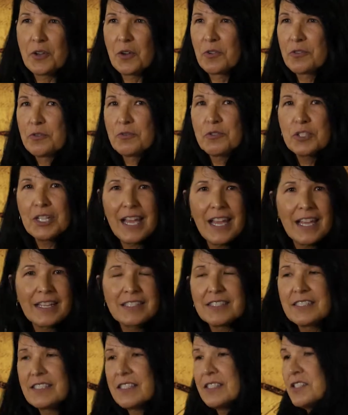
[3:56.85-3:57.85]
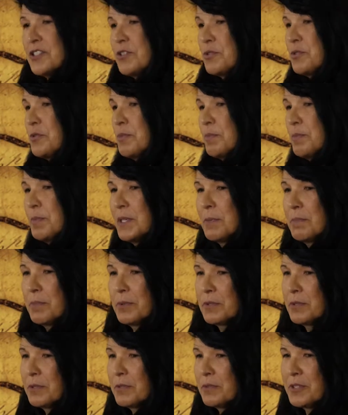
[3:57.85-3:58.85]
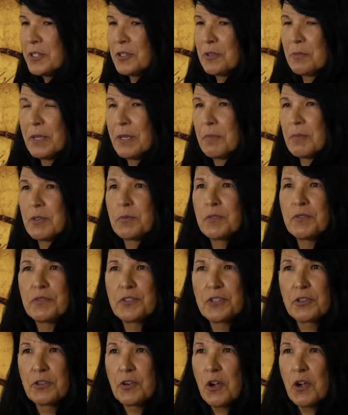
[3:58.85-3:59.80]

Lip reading: through taxes, through people, being able to move into their